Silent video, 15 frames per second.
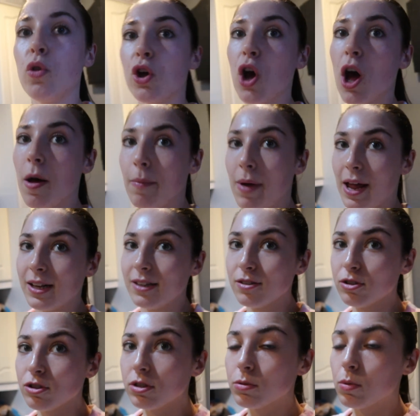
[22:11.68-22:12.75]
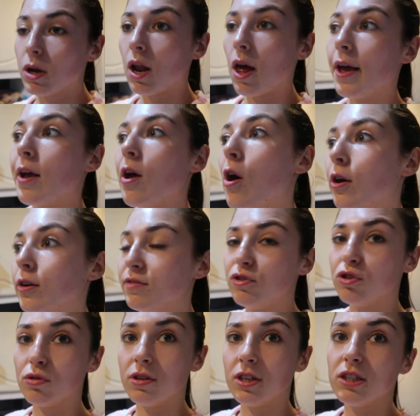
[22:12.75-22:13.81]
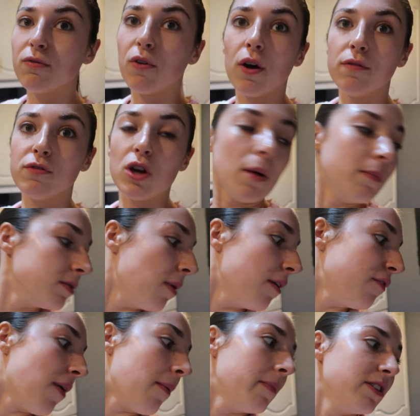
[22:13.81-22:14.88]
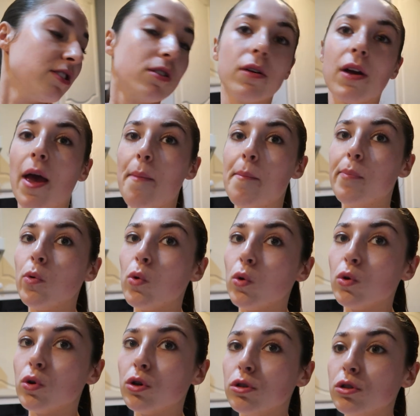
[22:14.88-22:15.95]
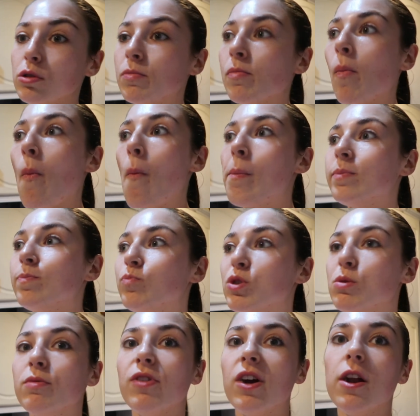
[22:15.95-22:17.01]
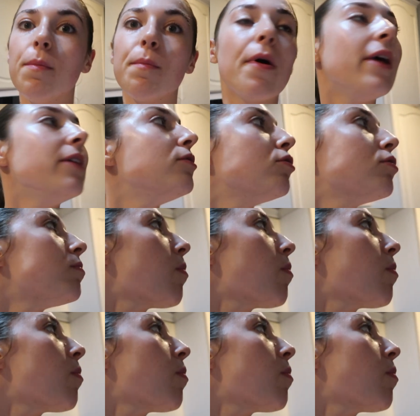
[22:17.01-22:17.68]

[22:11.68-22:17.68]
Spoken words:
the comments were like, I've done this 5 times, my family's not getting bored. They were really impressed.